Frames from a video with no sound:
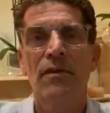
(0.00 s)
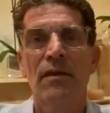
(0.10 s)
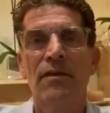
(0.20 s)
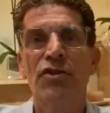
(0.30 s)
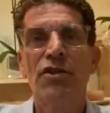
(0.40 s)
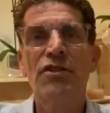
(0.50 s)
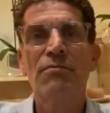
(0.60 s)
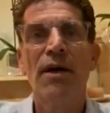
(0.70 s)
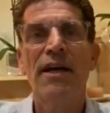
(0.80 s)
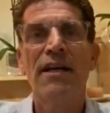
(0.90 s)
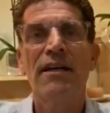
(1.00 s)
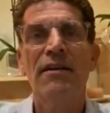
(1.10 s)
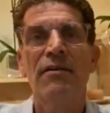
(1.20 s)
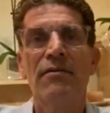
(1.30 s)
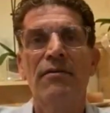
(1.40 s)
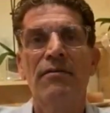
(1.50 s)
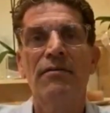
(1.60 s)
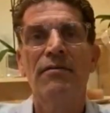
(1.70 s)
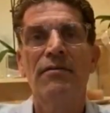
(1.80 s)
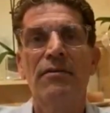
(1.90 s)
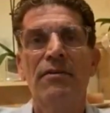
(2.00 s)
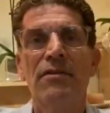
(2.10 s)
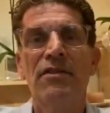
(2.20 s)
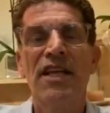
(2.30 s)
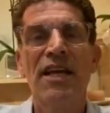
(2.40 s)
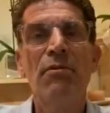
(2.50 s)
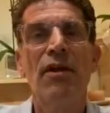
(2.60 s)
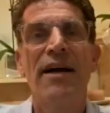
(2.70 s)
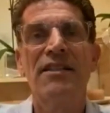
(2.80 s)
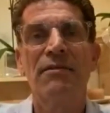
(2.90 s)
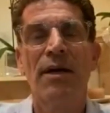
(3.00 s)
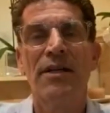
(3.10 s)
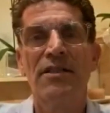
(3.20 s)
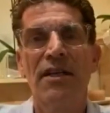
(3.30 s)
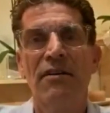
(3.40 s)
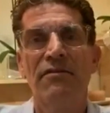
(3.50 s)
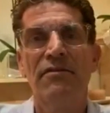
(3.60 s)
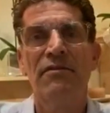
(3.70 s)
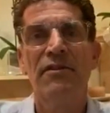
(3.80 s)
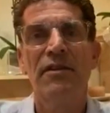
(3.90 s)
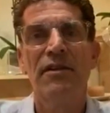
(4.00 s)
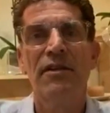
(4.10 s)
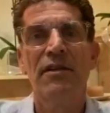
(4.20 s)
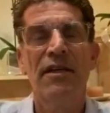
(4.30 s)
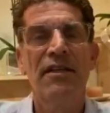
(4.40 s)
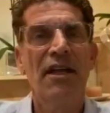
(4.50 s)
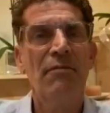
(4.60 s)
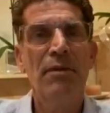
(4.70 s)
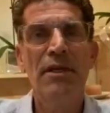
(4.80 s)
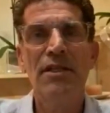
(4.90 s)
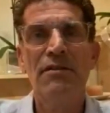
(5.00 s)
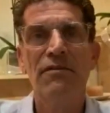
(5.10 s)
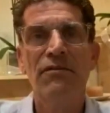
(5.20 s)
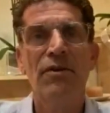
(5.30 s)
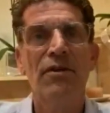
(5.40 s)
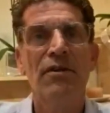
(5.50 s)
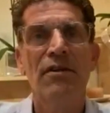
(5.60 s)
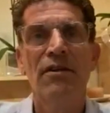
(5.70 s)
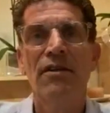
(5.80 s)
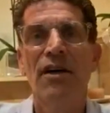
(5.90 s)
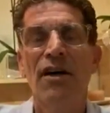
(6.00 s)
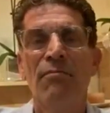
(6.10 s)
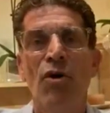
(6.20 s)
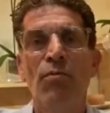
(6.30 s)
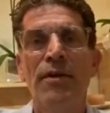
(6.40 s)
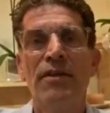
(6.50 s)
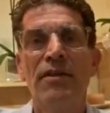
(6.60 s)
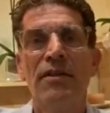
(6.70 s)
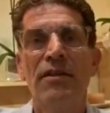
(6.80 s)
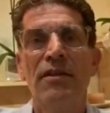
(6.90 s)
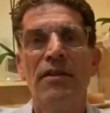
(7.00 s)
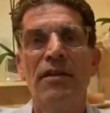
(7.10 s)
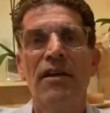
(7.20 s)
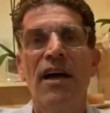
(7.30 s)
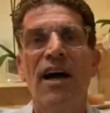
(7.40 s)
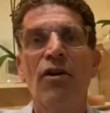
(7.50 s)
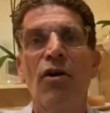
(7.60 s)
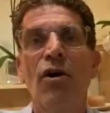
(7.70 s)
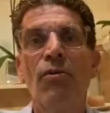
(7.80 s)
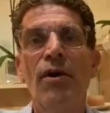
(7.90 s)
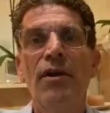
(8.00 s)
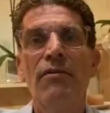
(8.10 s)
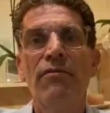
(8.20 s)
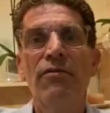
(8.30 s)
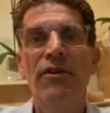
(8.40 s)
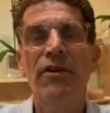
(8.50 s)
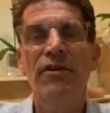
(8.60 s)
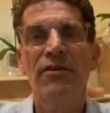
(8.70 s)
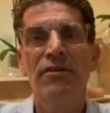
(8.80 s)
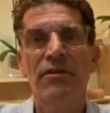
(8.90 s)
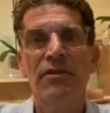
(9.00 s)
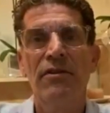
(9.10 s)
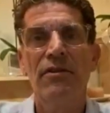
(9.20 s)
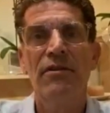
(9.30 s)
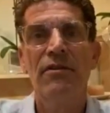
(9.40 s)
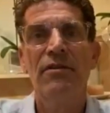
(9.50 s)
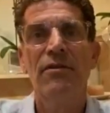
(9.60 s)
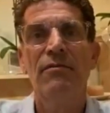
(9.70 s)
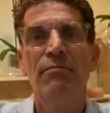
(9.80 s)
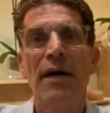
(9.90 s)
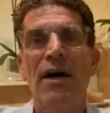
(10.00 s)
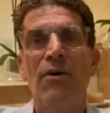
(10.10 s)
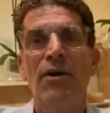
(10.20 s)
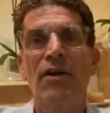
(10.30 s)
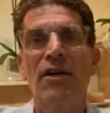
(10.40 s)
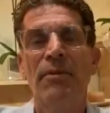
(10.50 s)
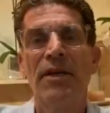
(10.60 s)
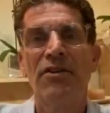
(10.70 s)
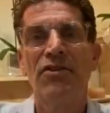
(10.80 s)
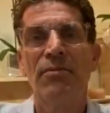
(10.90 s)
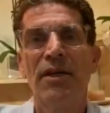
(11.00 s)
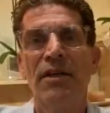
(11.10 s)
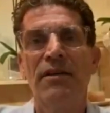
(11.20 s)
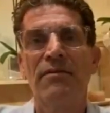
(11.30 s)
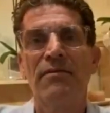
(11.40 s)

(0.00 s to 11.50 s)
And just by stabilizing myself in that peace for a moment, I already feel power coming into me.